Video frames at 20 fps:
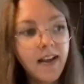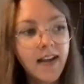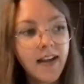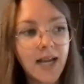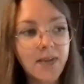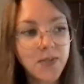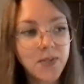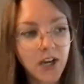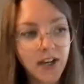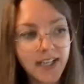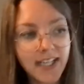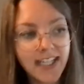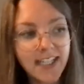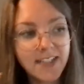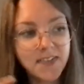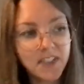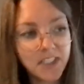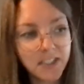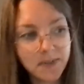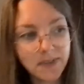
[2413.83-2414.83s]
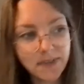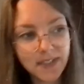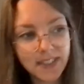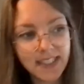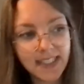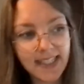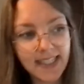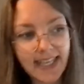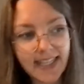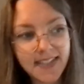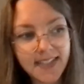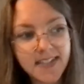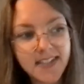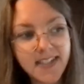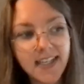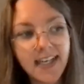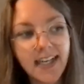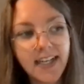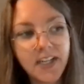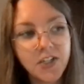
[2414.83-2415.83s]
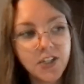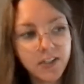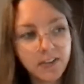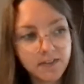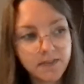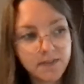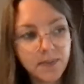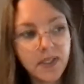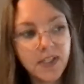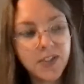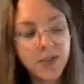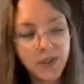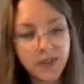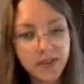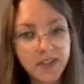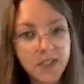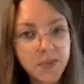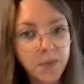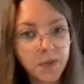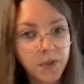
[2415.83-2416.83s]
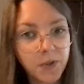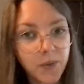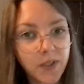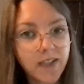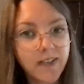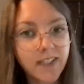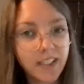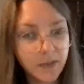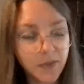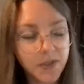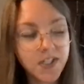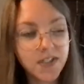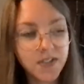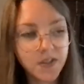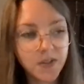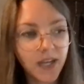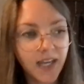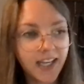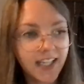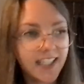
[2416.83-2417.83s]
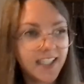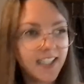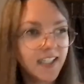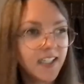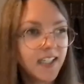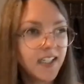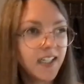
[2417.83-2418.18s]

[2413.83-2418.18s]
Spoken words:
I'm talking a little bit about the gates, and I should have been doing this more quickly, which is okay.